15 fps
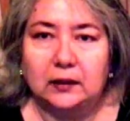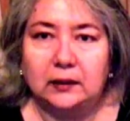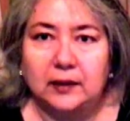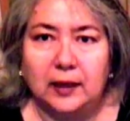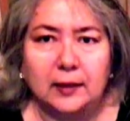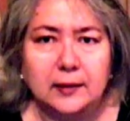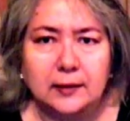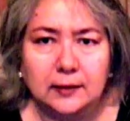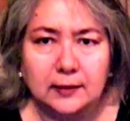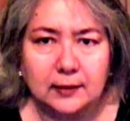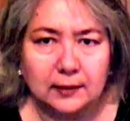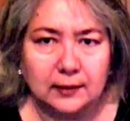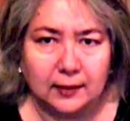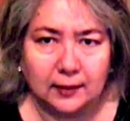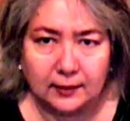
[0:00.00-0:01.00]
dozens
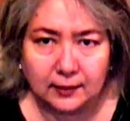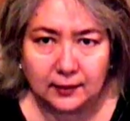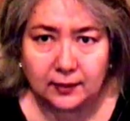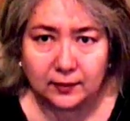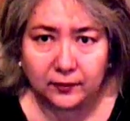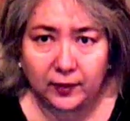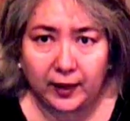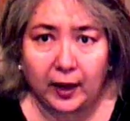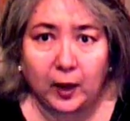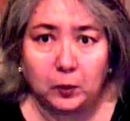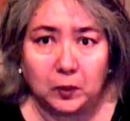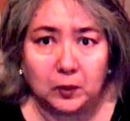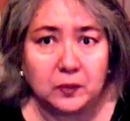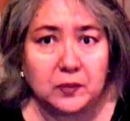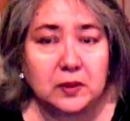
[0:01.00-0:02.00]
and dozens of
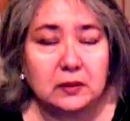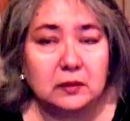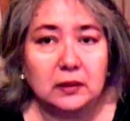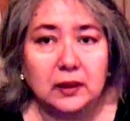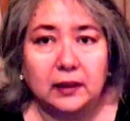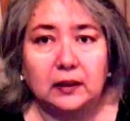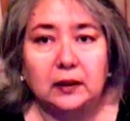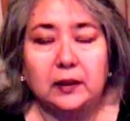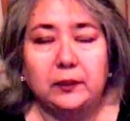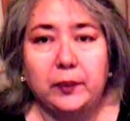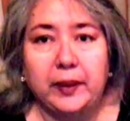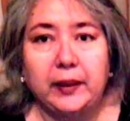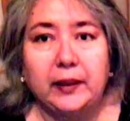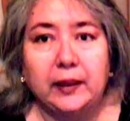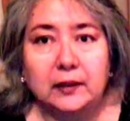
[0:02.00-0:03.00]
albums,
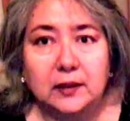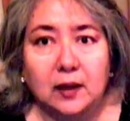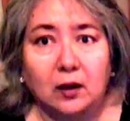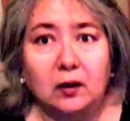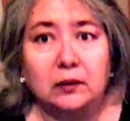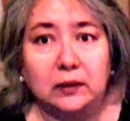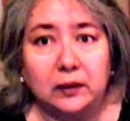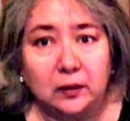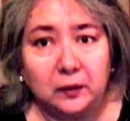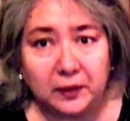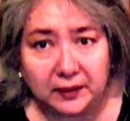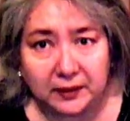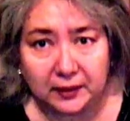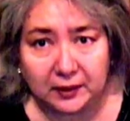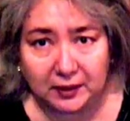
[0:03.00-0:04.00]
but it's all going to be
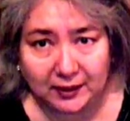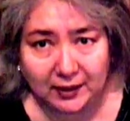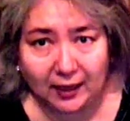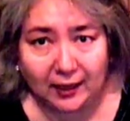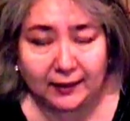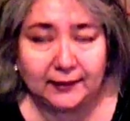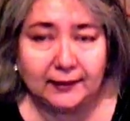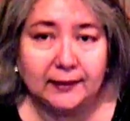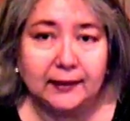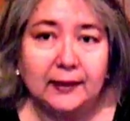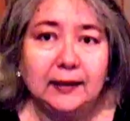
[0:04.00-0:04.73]
digitized.